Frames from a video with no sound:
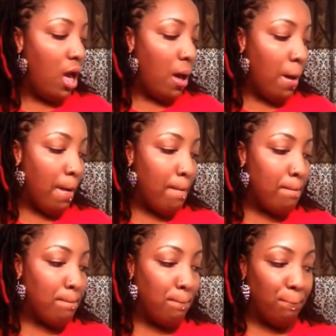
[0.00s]

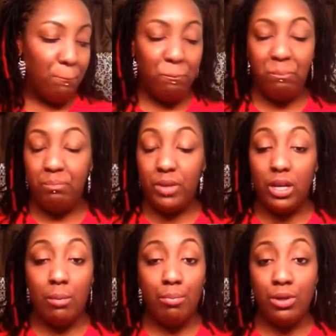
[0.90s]
Um,
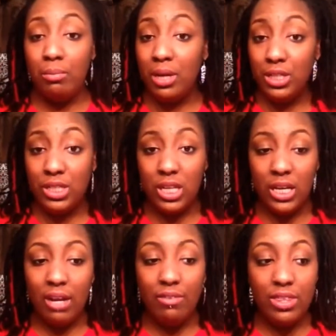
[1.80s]
and I'm pretty much
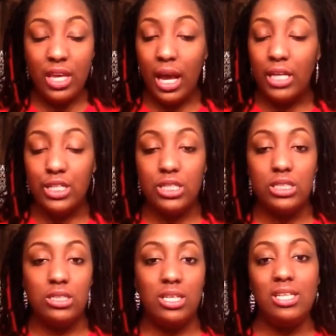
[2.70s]
done everything. I
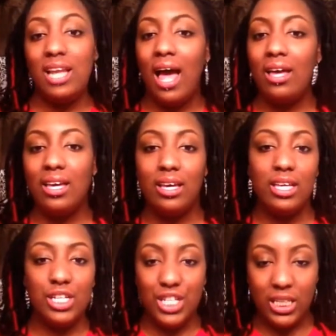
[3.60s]
just did not
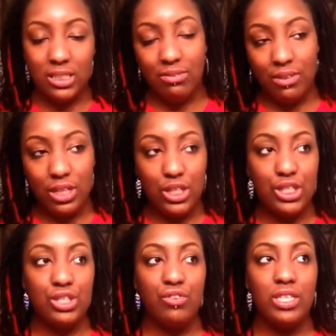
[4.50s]
get a chance to
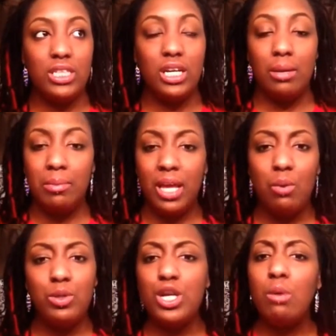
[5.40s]
finish the rest of the
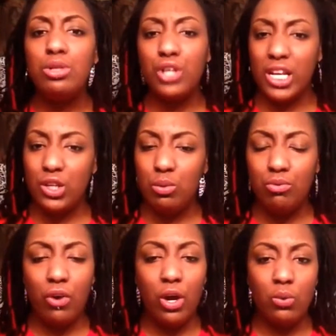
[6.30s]
lemonade, which I would try to do
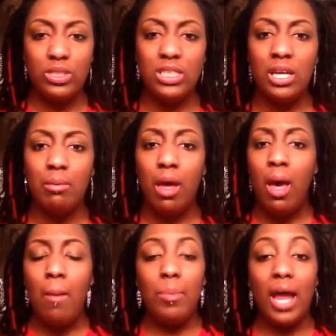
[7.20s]
before I go to sleep.
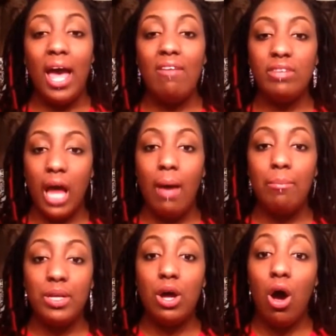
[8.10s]
But I have
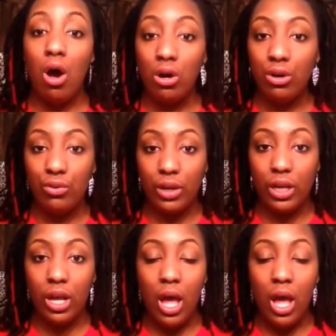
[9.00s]
not been hungry.